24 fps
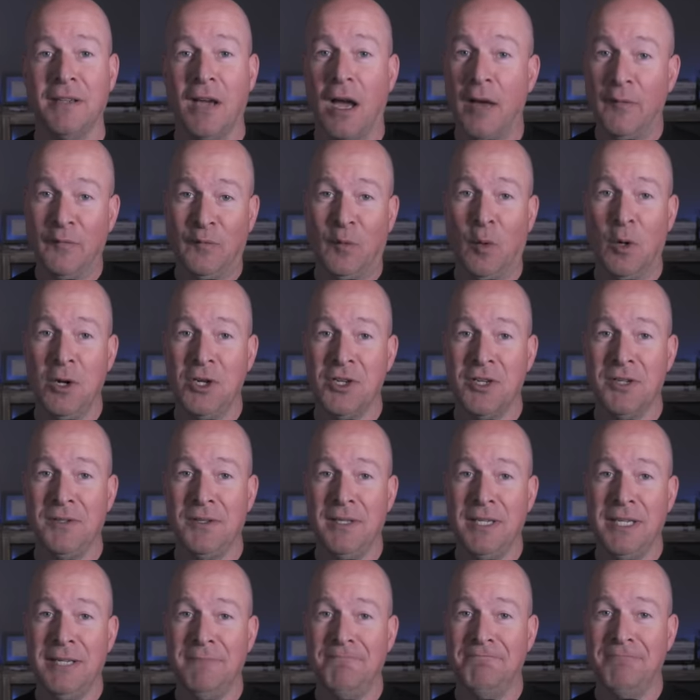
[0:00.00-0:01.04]

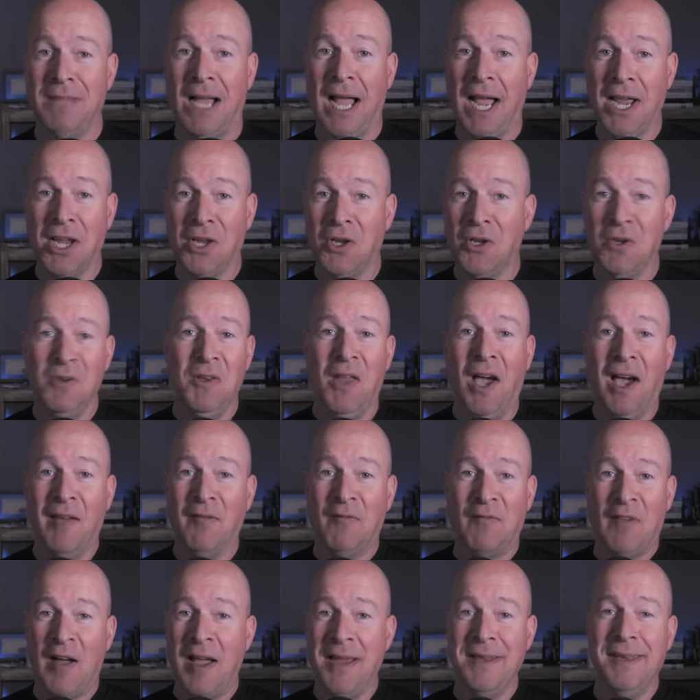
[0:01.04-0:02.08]
Unfortunately, I could
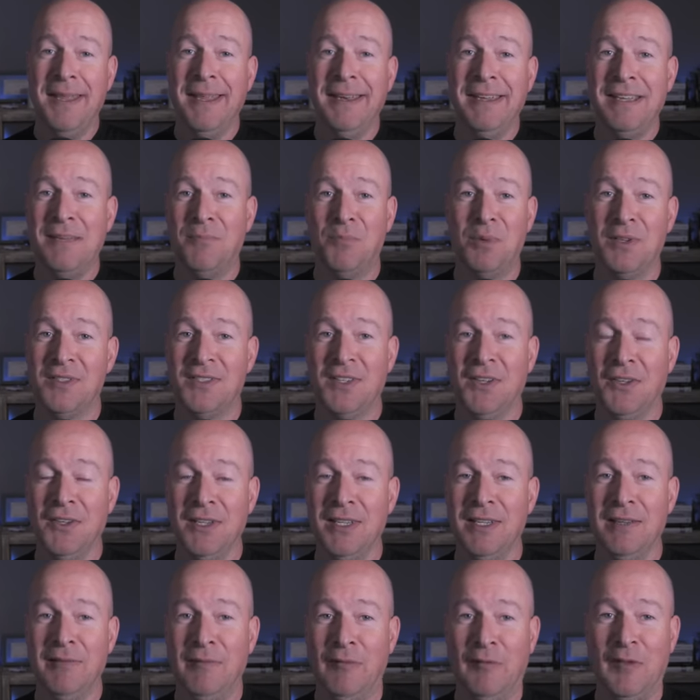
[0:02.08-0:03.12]
not find any
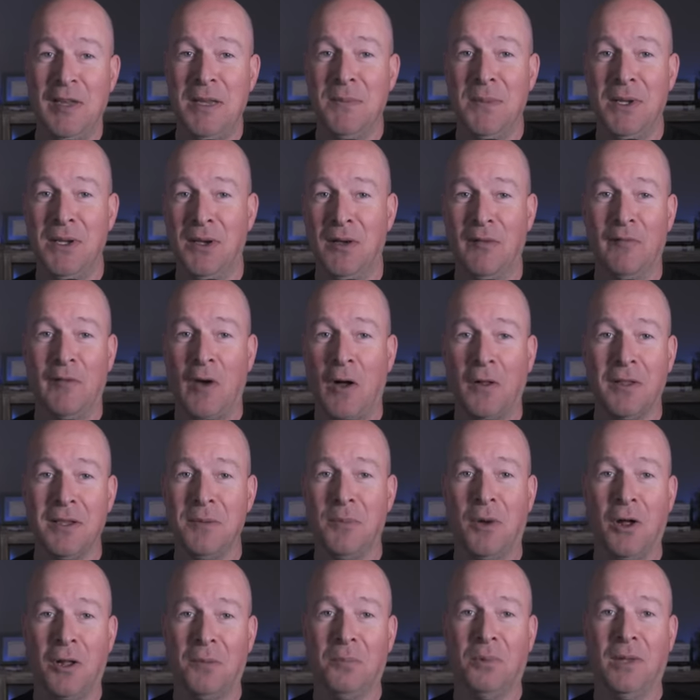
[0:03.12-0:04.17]
Brazilian female
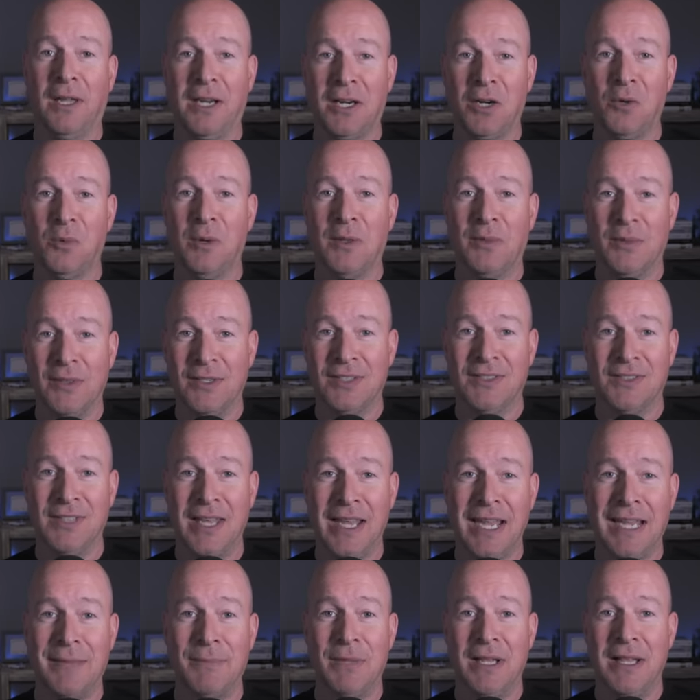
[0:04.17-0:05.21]
volleyball player with this
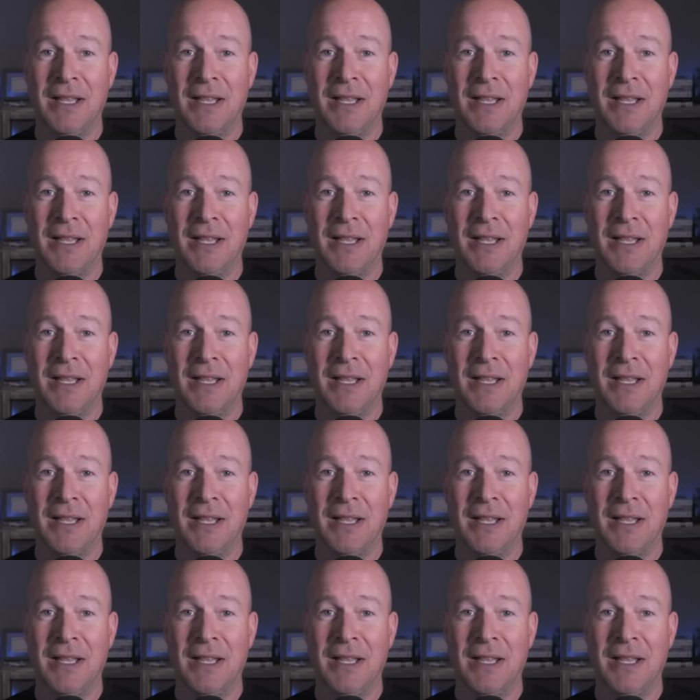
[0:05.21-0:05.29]
name.